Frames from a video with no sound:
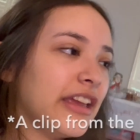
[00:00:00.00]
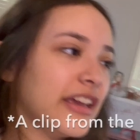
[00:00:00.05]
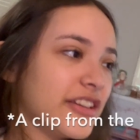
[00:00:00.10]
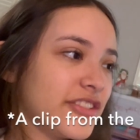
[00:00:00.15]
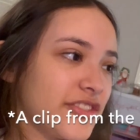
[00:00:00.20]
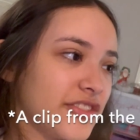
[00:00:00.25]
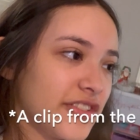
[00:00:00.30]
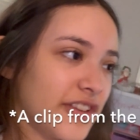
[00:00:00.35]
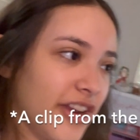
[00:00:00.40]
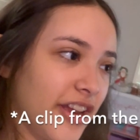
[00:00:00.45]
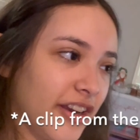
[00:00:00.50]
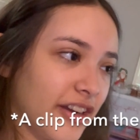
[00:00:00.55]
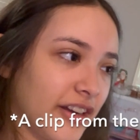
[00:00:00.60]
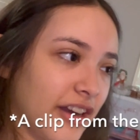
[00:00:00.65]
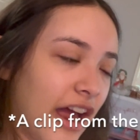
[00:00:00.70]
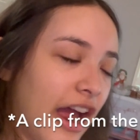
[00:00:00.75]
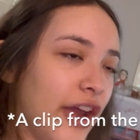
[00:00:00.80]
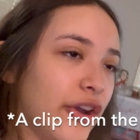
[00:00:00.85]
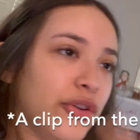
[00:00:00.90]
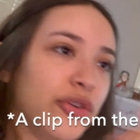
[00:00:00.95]
Yesterday,
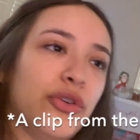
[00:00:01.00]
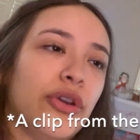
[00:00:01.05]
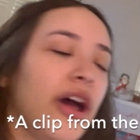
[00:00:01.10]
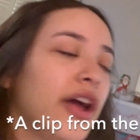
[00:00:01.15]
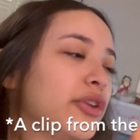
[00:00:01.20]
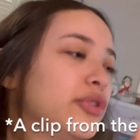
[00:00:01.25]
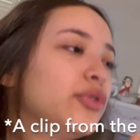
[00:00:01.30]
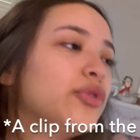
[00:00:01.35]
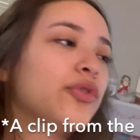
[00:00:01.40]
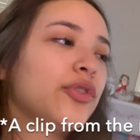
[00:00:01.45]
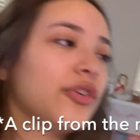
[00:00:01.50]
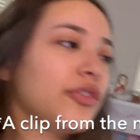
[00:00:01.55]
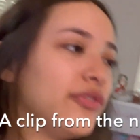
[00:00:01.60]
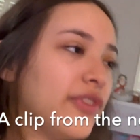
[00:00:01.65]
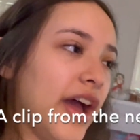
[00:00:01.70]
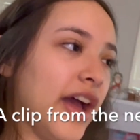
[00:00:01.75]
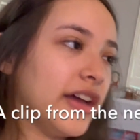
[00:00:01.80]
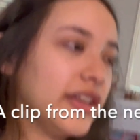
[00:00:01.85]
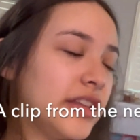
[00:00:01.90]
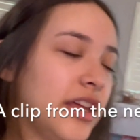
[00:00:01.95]
I, I knew for a
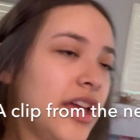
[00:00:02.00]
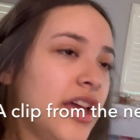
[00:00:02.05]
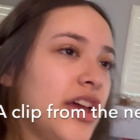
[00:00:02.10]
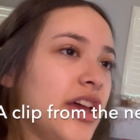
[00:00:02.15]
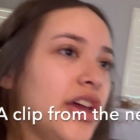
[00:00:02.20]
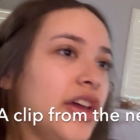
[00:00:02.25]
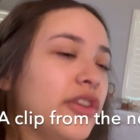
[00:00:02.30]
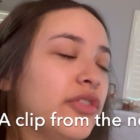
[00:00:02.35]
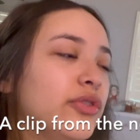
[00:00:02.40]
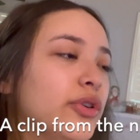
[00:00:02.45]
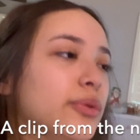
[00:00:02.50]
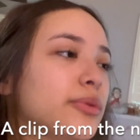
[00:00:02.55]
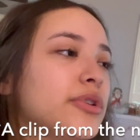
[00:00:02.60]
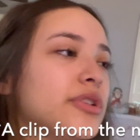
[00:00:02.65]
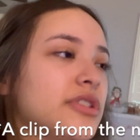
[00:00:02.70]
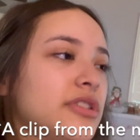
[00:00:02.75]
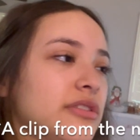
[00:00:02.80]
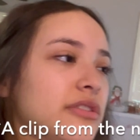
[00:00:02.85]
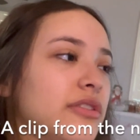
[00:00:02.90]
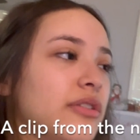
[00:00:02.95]
fact, if we would
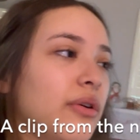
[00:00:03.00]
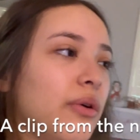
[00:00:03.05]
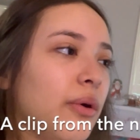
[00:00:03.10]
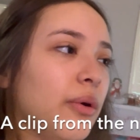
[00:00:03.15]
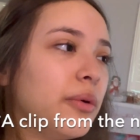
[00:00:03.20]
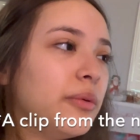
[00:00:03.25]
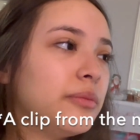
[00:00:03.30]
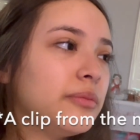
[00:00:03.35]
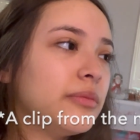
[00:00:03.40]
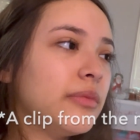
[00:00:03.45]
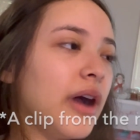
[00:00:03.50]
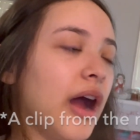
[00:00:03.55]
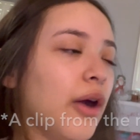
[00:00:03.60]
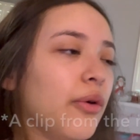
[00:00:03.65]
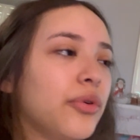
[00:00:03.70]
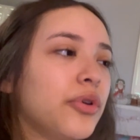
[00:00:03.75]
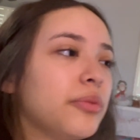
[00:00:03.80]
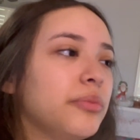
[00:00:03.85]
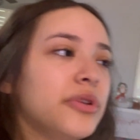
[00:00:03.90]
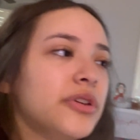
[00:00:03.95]
have stayed home, I
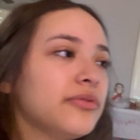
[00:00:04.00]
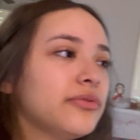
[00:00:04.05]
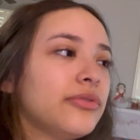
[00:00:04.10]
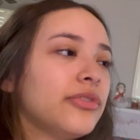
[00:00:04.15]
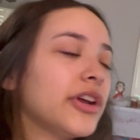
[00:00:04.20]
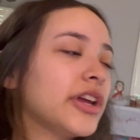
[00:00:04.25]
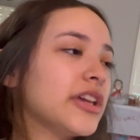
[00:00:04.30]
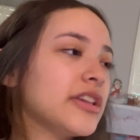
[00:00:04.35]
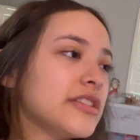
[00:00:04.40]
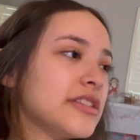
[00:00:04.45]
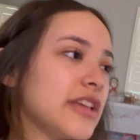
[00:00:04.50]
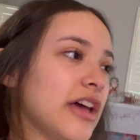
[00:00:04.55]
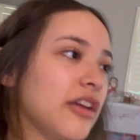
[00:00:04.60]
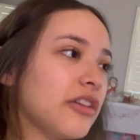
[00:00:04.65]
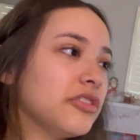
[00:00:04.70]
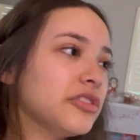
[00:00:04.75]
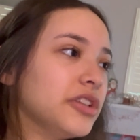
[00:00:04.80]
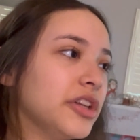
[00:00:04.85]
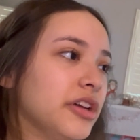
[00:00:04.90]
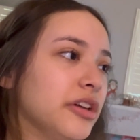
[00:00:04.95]
would have been freaking sad
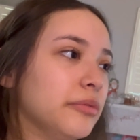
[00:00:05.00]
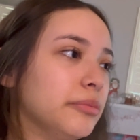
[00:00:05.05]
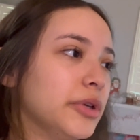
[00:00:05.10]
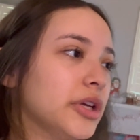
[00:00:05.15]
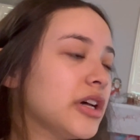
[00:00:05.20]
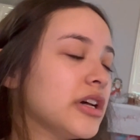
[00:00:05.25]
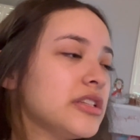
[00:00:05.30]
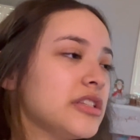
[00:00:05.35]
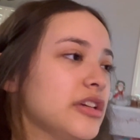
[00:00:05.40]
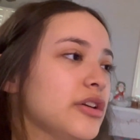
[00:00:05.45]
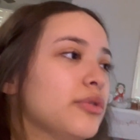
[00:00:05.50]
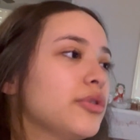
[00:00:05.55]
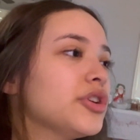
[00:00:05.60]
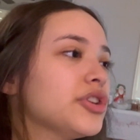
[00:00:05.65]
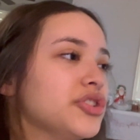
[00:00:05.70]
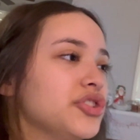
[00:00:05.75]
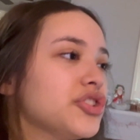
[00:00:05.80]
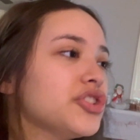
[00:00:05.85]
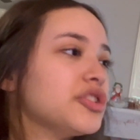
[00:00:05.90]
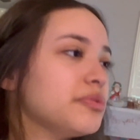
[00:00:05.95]
all day because it would
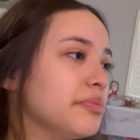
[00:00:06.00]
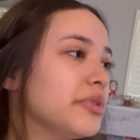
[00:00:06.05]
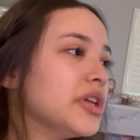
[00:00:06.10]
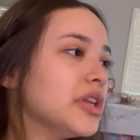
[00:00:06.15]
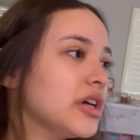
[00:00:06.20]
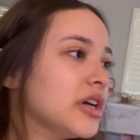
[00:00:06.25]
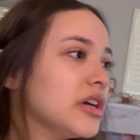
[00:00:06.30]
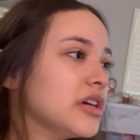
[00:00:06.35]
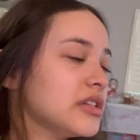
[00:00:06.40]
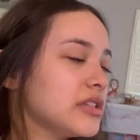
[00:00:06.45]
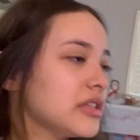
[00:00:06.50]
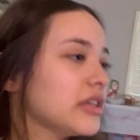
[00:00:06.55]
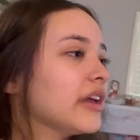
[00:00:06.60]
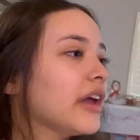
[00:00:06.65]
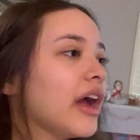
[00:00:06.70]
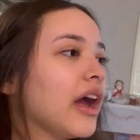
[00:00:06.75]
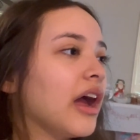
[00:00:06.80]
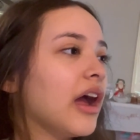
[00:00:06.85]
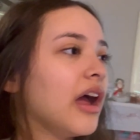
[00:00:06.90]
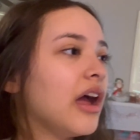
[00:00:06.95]
have just been us.
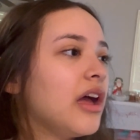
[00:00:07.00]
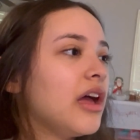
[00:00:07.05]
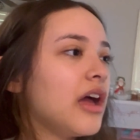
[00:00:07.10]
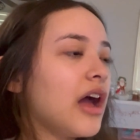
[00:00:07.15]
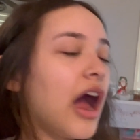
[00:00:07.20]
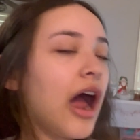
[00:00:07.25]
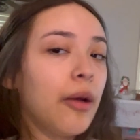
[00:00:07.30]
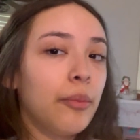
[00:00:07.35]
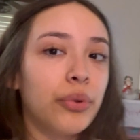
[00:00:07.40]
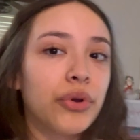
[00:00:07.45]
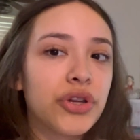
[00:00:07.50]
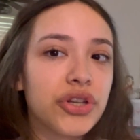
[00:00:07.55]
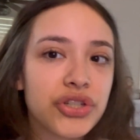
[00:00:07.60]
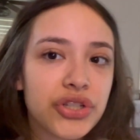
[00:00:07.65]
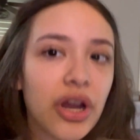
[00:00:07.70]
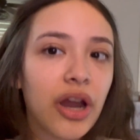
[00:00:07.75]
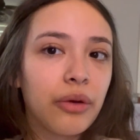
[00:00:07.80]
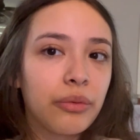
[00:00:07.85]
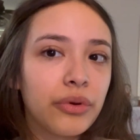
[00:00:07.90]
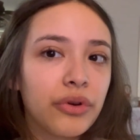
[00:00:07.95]
Yeah, I'm pretty
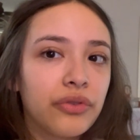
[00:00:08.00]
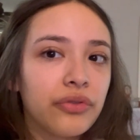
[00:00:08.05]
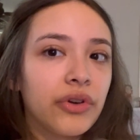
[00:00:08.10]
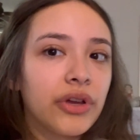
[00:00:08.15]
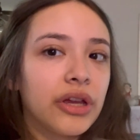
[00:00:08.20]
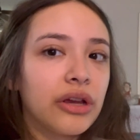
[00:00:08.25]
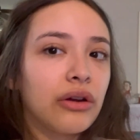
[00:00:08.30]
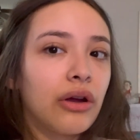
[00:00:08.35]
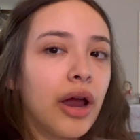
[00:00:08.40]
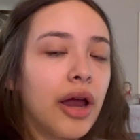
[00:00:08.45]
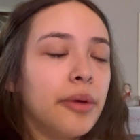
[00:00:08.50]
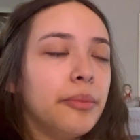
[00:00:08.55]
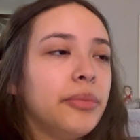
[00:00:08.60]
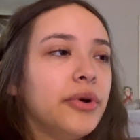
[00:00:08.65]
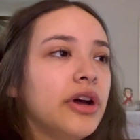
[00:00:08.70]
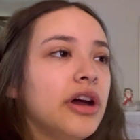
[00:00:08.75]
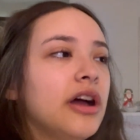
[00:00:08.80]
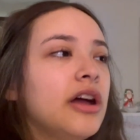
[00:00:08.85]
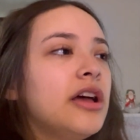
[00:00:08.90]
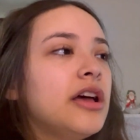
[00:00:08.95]
sure I would have freaking cried.
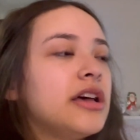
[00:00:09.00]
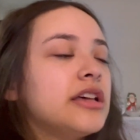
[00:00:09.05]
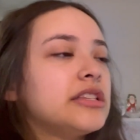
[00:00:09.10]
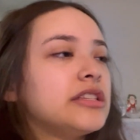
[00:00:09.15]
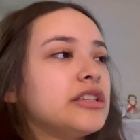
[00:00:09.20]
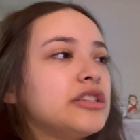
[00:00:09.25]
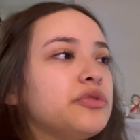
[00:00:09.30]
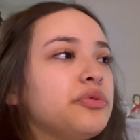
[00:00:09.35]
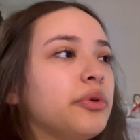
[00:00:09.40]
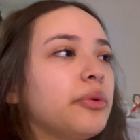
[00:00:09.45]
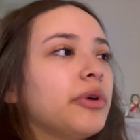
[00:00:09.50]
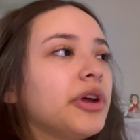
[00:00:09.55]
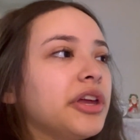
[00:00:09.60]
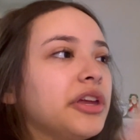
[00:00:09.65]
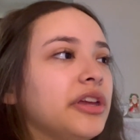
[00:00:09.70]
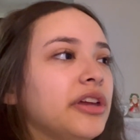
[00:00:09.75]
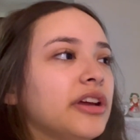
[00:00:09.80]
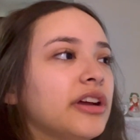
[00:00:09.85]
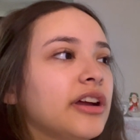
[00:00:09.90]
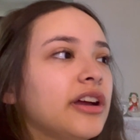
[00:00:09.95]
But since we were
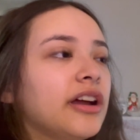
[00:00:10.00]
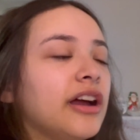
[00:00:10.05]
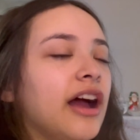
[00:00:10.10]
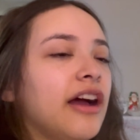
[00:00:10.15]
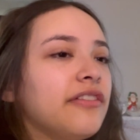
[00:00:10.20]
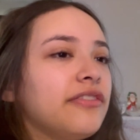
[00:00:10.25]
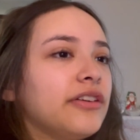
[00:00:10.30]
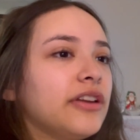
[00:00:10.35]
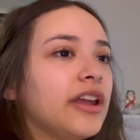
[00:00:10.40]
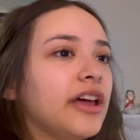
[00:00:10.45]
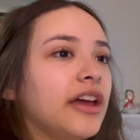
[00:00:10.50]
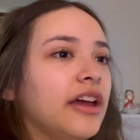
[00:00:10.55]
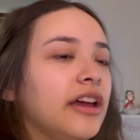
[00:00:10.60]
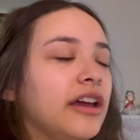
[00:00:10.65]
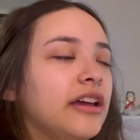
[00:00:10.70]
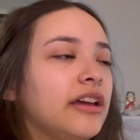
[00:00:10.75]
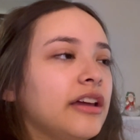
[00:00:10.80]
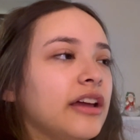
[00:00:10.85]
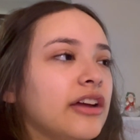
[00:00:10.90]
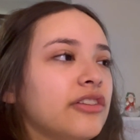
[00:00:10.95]
here, I feel
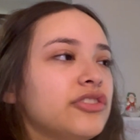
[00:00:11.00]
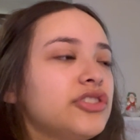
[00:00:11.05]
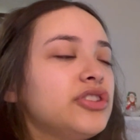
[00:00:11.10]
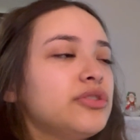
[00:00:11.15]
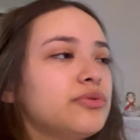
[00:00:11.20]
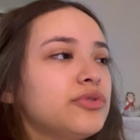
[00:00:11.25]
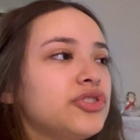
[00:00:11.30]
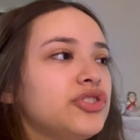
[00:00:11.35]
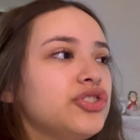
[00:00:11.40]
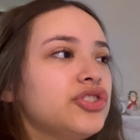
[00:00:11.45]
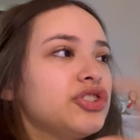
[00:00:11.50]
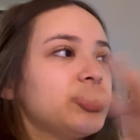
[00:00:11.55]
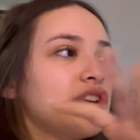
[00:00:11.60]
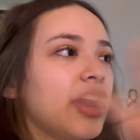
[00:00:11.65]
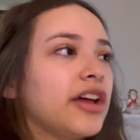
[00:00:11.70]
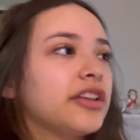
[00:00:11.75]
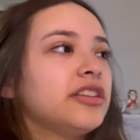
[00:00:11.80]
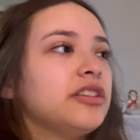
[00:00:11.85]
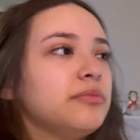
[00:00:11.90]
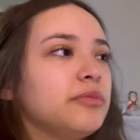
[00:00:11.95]
like everything was
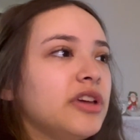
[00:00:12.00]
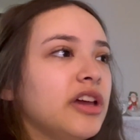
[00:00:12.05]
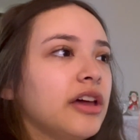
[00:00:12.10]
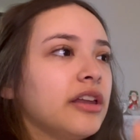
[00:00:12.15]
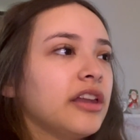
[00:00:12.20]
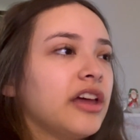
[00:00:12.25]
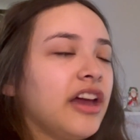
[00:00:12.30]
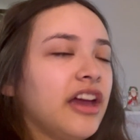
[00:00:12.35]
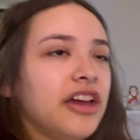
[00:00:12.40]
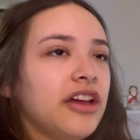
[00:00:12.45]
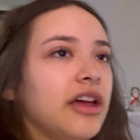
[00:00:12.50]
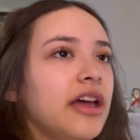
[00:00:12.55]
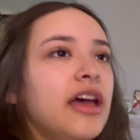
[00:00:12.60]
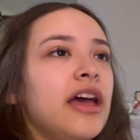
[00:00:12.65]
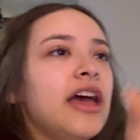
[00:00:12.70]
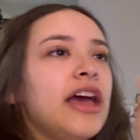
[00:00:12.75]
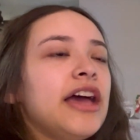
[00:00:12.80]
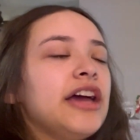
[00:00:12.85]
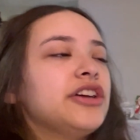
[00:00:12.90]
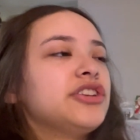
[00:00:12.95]
distracting me and like it,
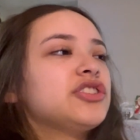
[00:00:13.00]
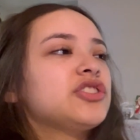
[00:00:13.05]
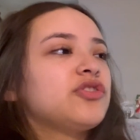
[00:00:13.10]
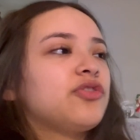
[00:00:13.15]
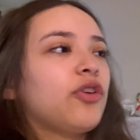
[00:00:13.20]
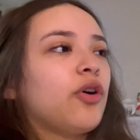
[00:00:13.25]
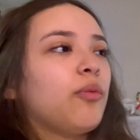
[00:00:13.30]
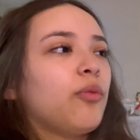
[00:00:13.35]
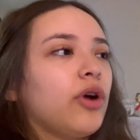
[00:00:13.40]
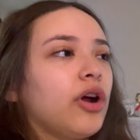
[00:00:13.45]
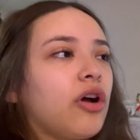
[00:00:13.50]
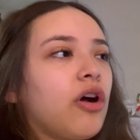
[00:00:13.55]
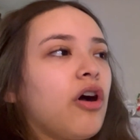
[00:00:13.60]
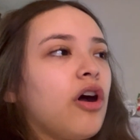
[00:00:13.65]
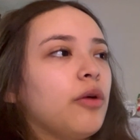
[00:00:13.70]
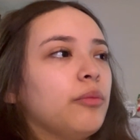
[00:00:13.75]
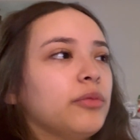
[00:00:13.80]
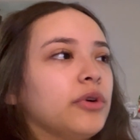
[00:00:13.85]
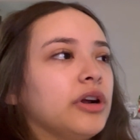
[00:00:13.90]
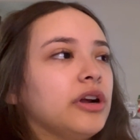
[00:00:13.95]
it just felt more
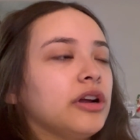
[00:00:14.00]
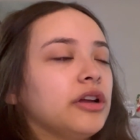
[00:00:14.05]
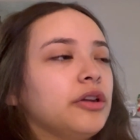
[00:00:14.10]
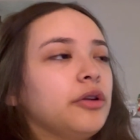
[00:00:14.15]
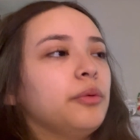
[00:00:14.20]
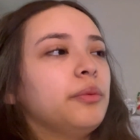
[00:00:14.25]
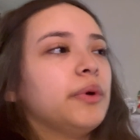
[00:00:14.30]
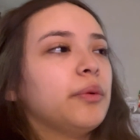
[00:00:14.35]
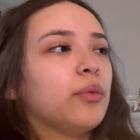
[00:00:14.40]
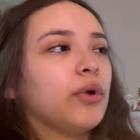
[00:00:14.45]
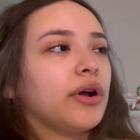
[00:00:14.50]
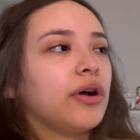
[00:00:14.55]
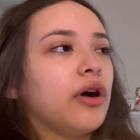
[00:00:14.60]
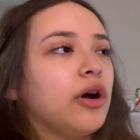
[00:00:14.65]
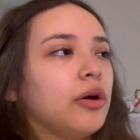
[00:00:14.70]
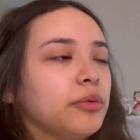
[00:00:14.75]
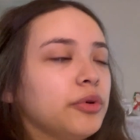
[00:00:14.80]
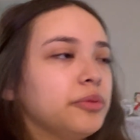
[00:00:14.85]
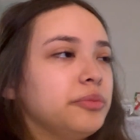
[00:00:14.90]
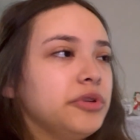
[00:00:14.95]
calmer, a little bit more
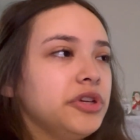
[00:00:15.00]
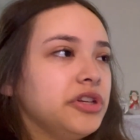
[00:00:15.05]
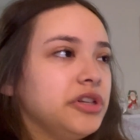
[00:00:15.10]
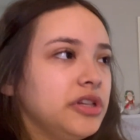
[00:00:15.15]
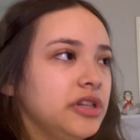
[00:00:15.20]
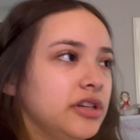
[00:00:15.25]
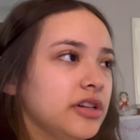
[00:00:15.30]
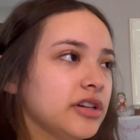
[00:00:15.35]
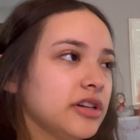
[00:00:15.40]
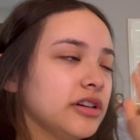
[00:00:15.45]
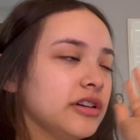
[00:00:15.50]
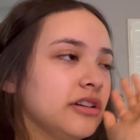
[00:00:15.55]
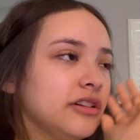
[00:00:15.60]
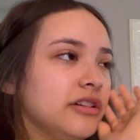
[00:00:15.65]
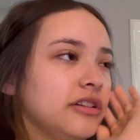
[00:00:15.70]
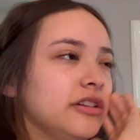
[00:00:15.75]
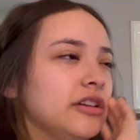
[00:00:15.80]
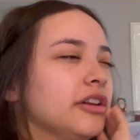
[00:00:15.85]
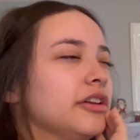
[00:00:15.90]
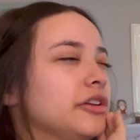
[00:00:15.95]
calmer being here.
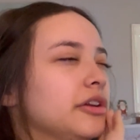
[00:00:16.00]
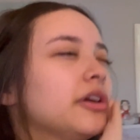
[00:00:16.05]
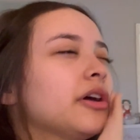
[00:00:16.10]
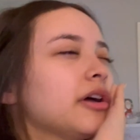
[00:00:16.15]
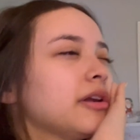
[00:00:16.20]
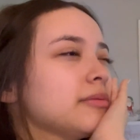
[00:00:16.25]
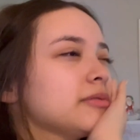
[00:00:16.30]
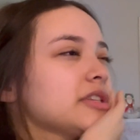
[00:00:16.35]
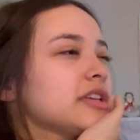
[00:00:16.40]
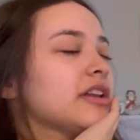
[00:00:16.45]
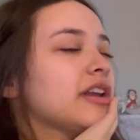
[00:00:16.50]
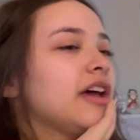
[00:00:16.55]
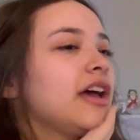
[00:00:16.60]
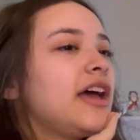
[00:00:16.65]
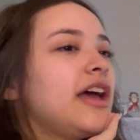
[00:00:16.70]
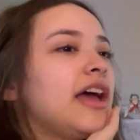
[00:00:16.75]
You, you know what I'm saying?